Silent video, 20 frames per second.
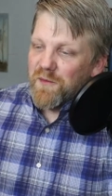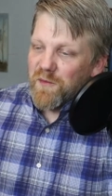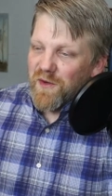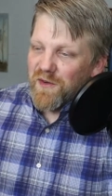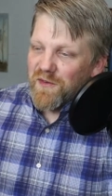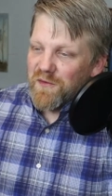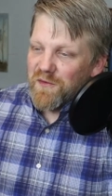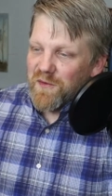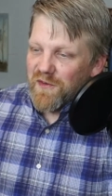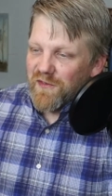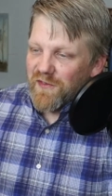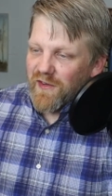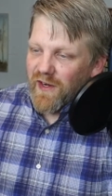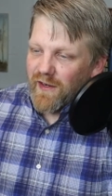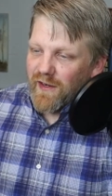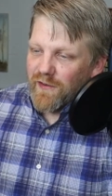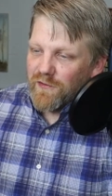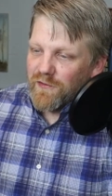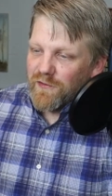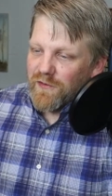Um, we've we've
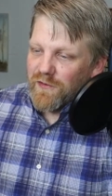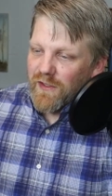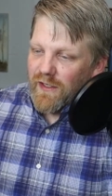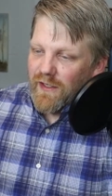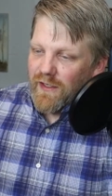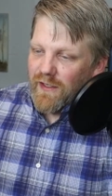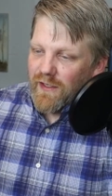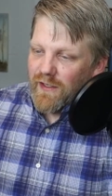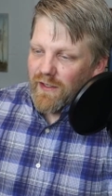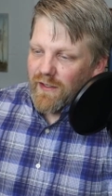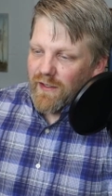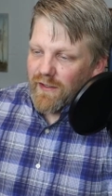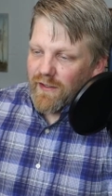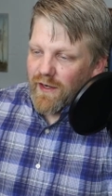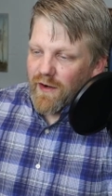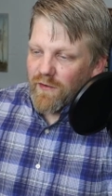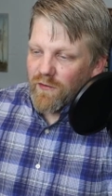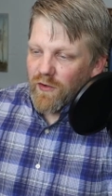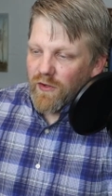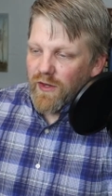kind of uh,
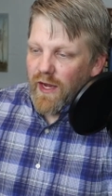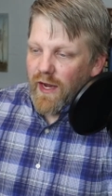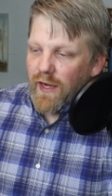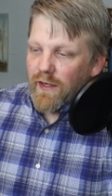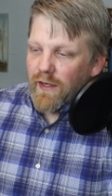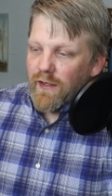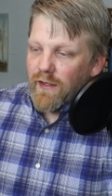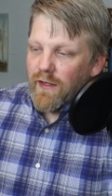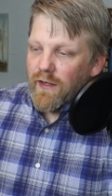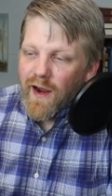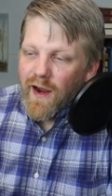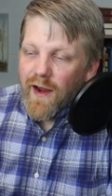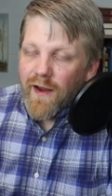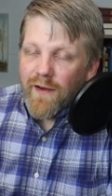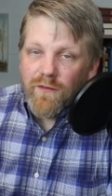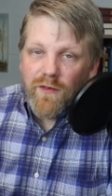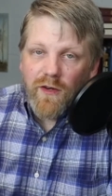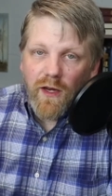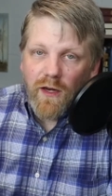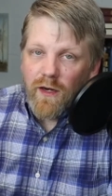covered that. I
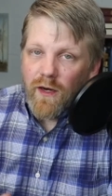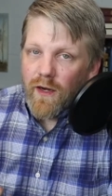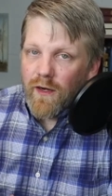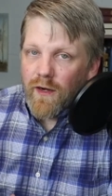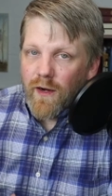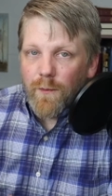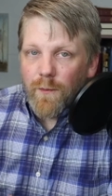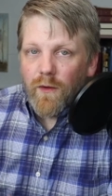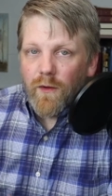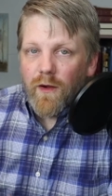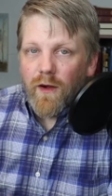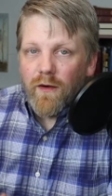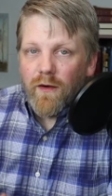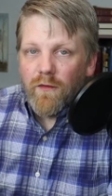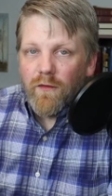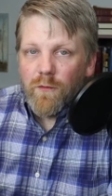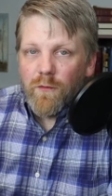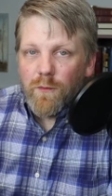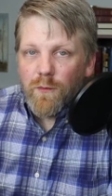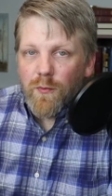have done a couple
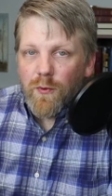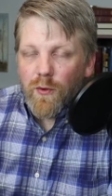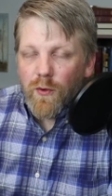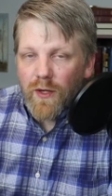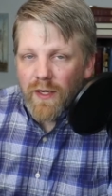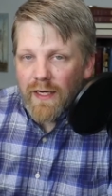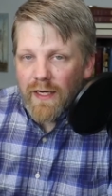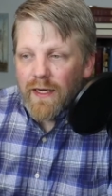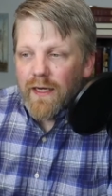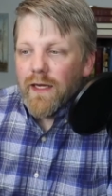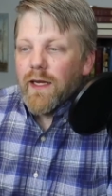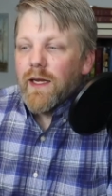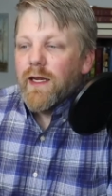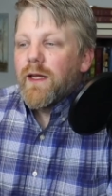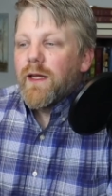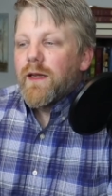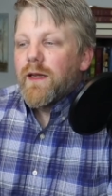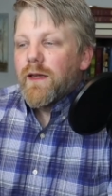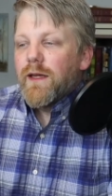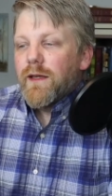of pretty
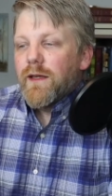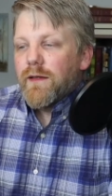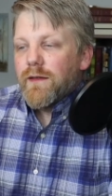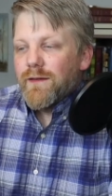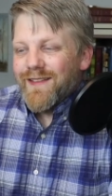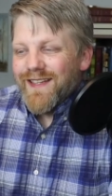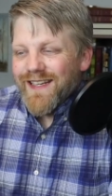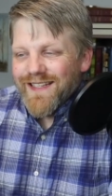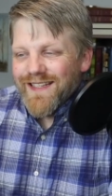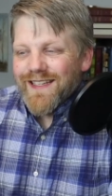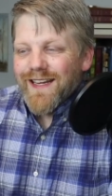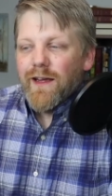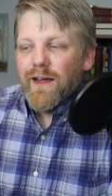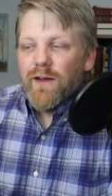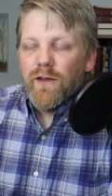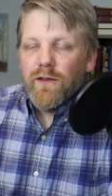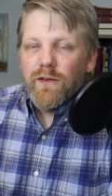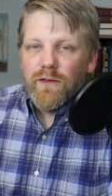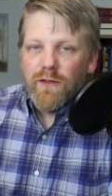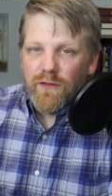
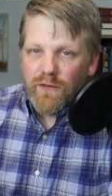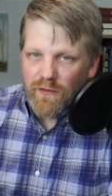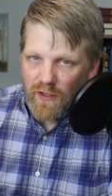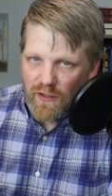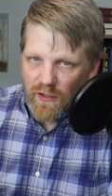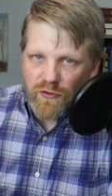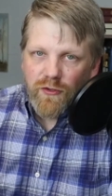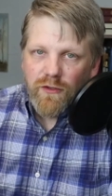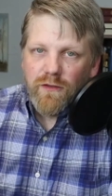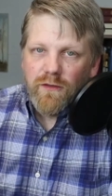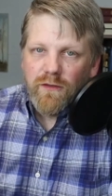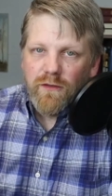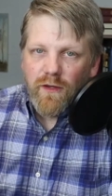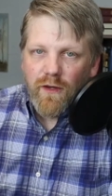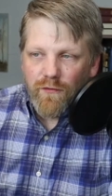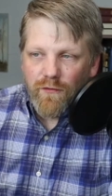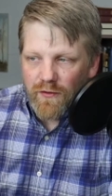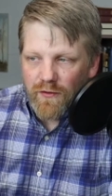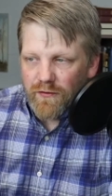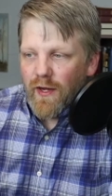detailed discussions
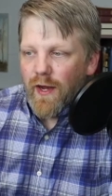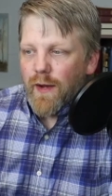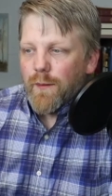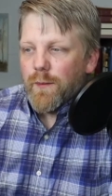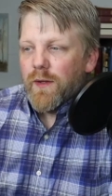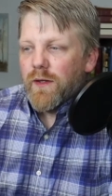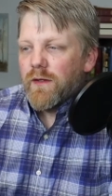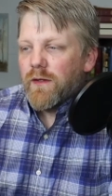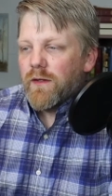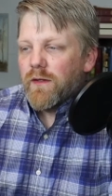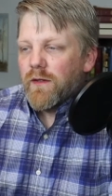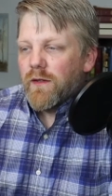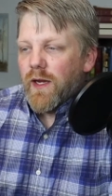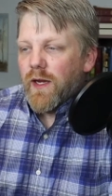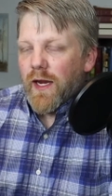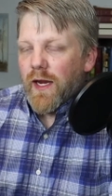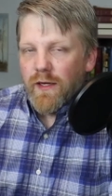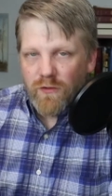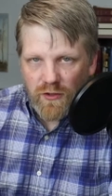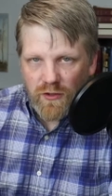of the Sabbath
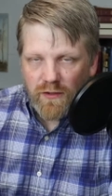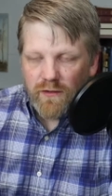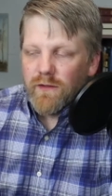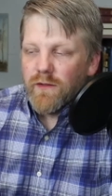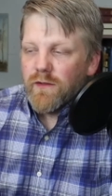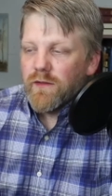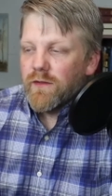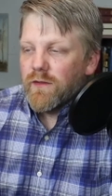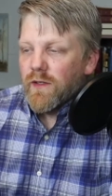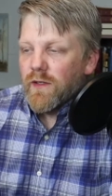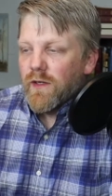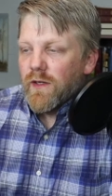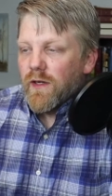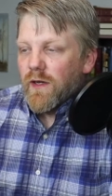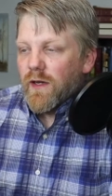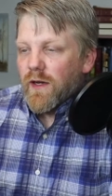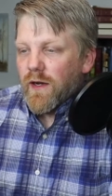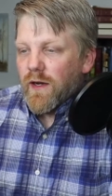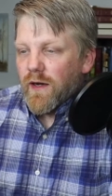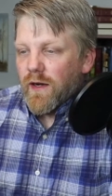and Jesus.
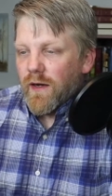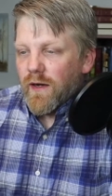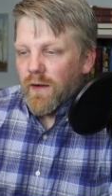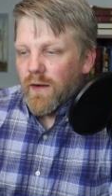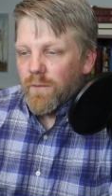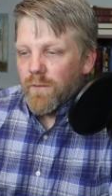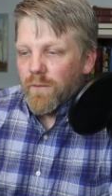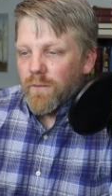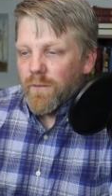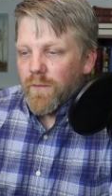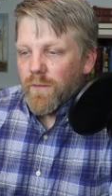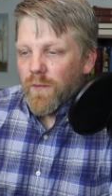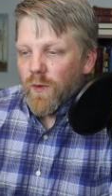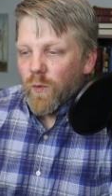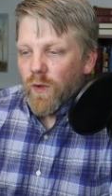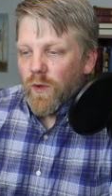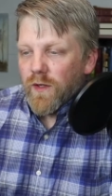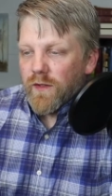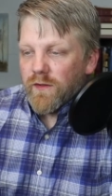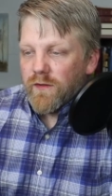Um,
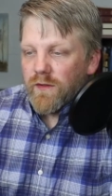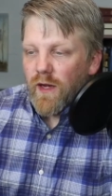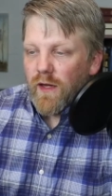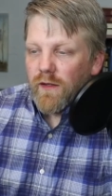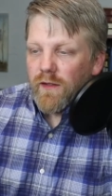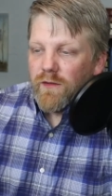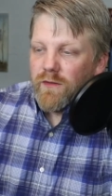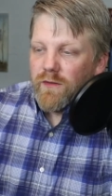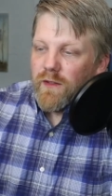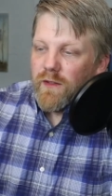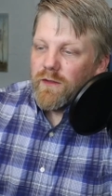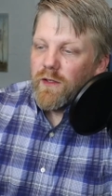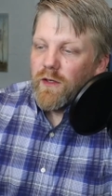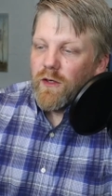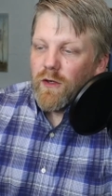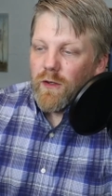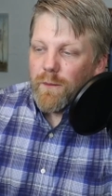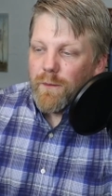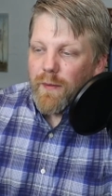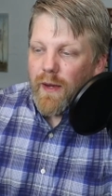what Nastali says
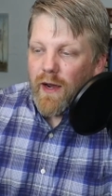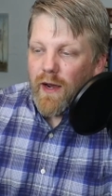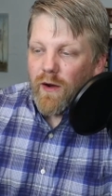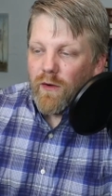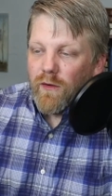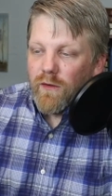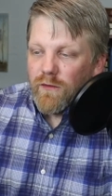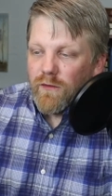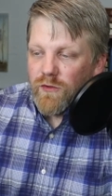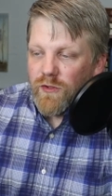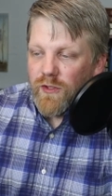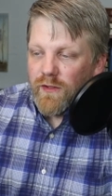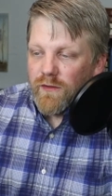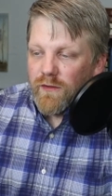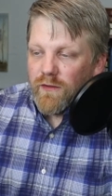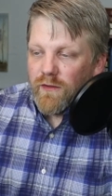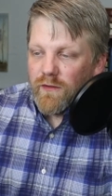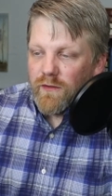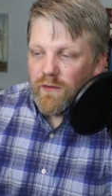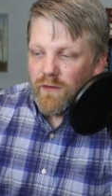here about
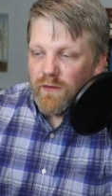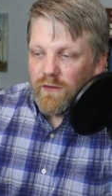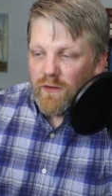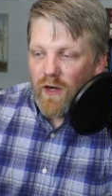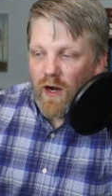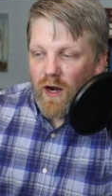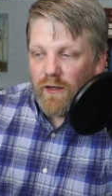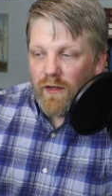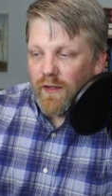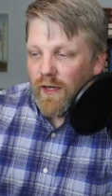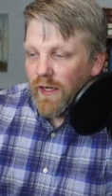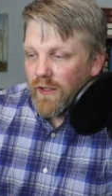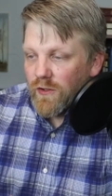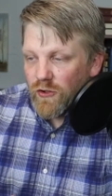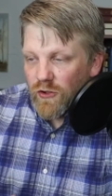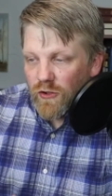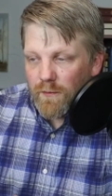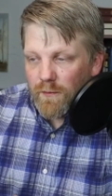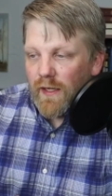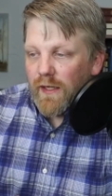Jesus' God
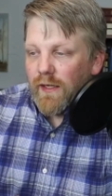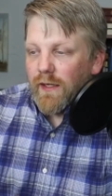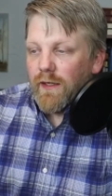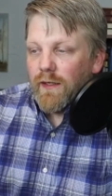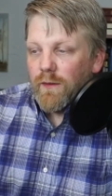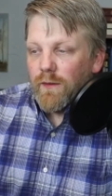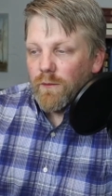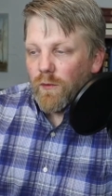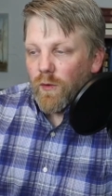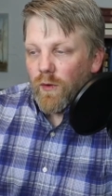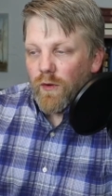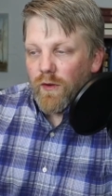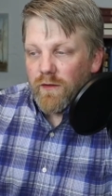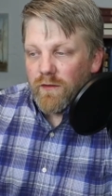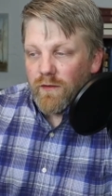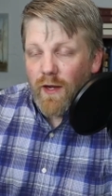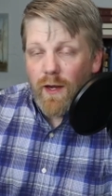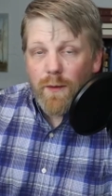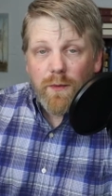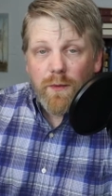nature making him Lord of the
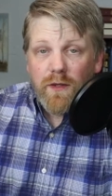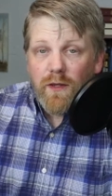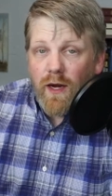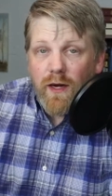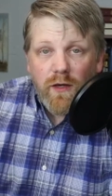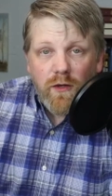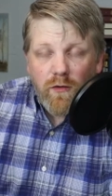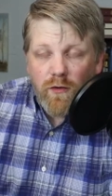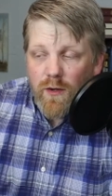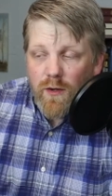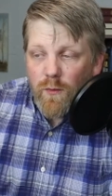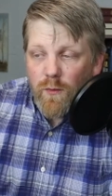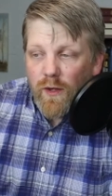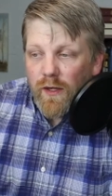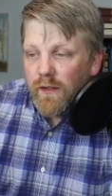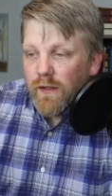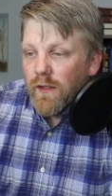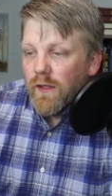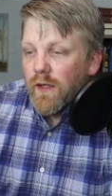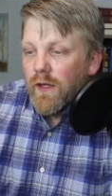Sabbath, I agree
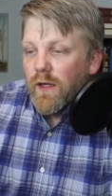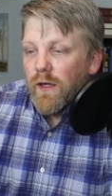with.